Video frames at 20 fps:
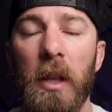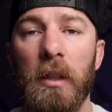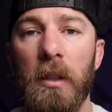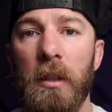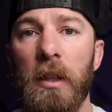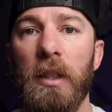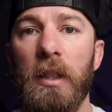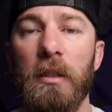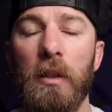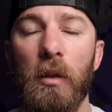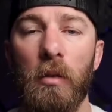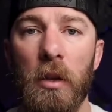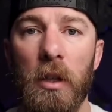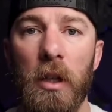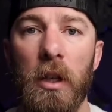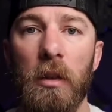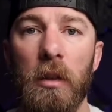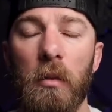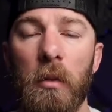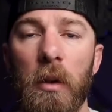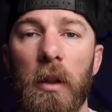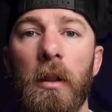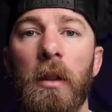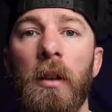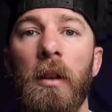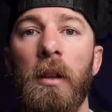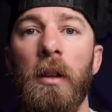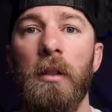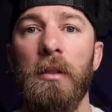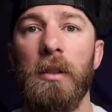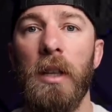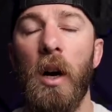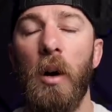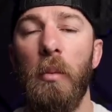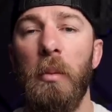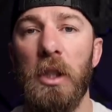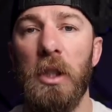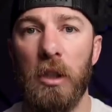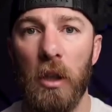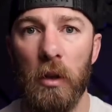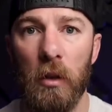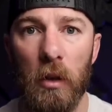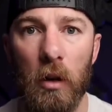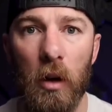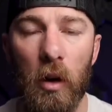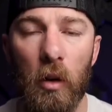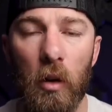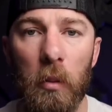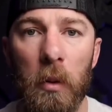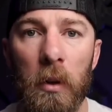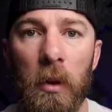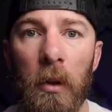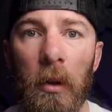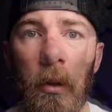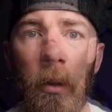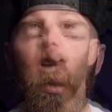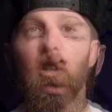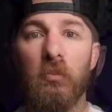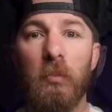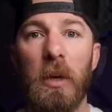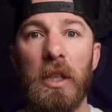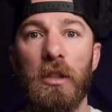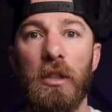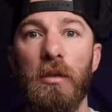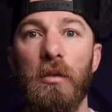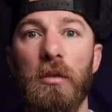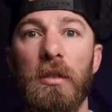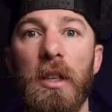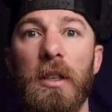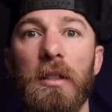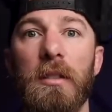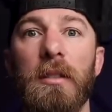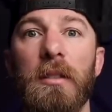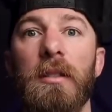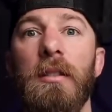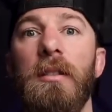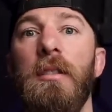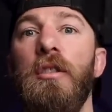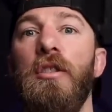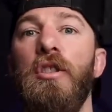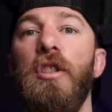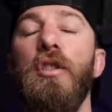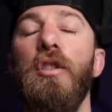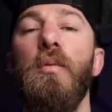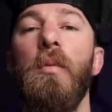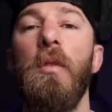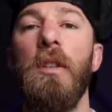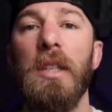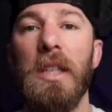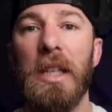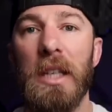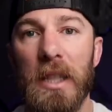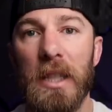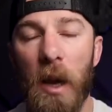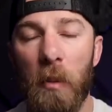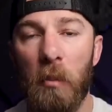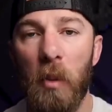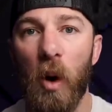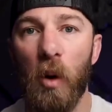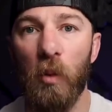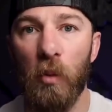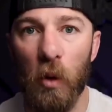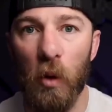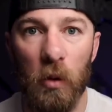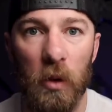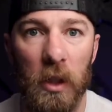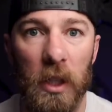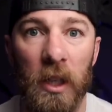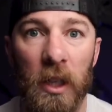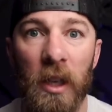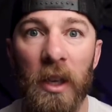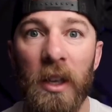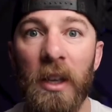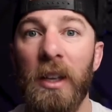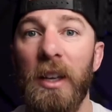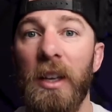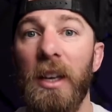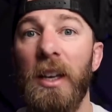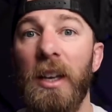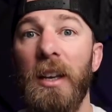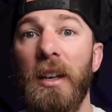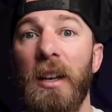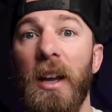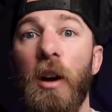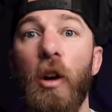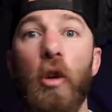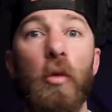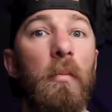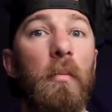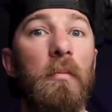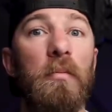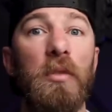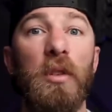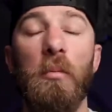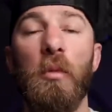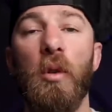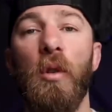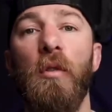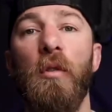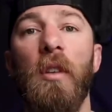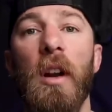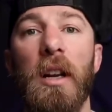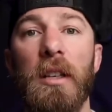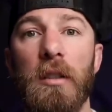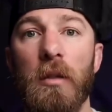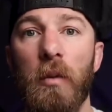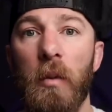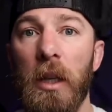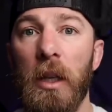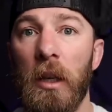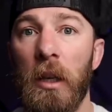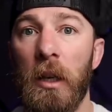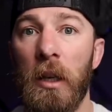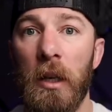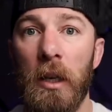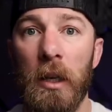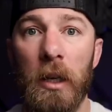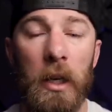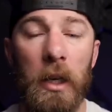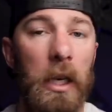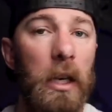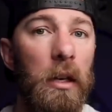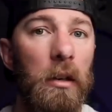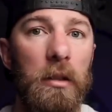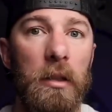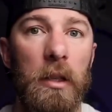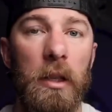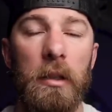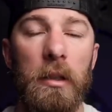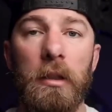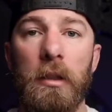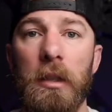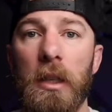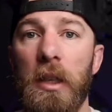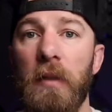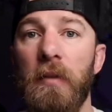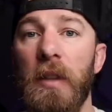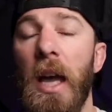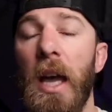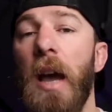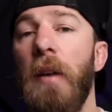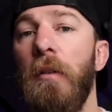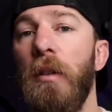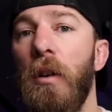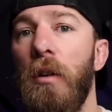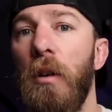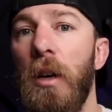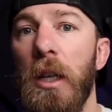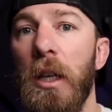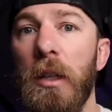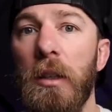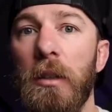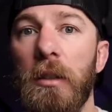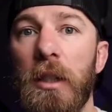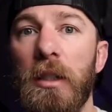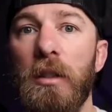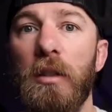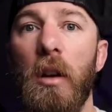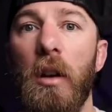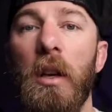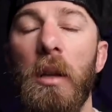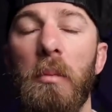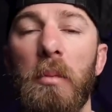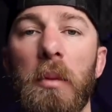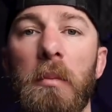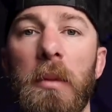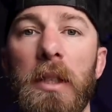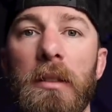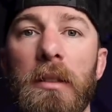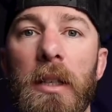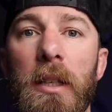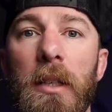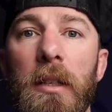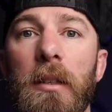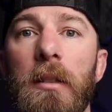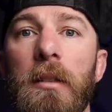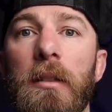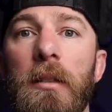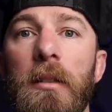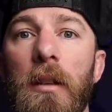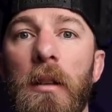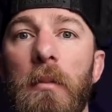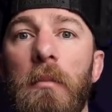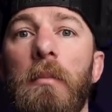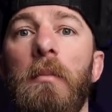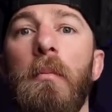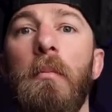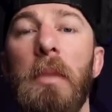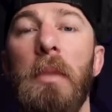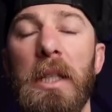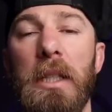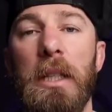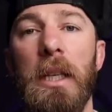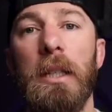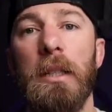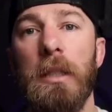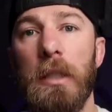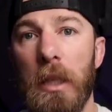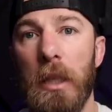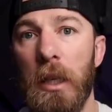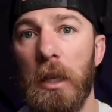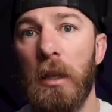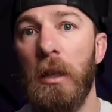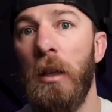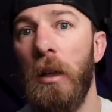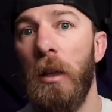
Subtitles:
the things that we're dealing with to help each other cope. Just my 2 cents, just wanted to get that ball rolling, and I hope someone over at SWIC hears this, and if they haven't already, let's start implementing some PTSD